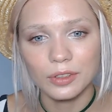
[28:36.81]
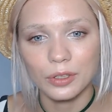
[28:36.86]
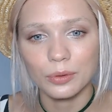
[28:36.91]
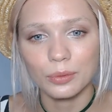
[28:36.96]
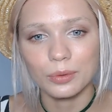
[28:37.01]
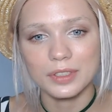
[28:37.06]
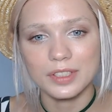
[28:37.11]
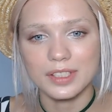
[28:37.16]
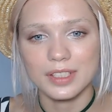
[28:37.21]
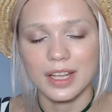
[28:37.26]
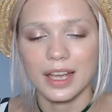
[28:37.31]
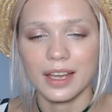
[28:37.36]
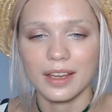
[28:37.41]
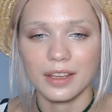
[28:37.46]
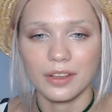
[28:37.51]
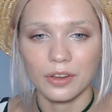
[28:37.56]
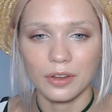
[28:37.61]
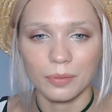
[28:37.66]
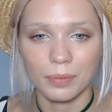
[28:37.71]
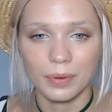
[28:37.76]
you would say
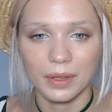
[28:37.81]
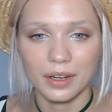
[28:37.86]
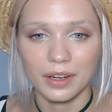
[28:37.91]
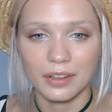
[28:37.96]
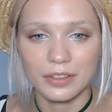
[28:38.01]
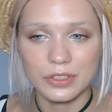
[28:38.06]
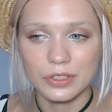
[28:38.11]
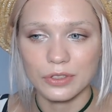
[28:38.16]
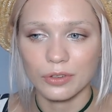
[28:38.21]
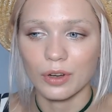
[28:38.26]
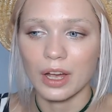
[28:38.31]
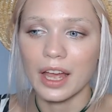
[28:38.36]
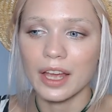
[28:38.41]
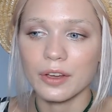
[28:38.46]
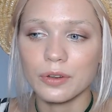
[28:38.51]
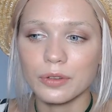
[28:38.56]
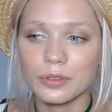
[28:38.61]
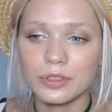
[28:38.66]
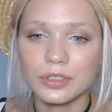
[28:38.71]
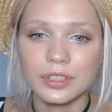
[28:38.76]
your opinion so i
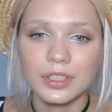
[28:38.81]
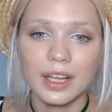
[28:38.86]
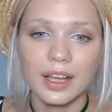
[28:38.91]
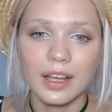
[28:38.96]
could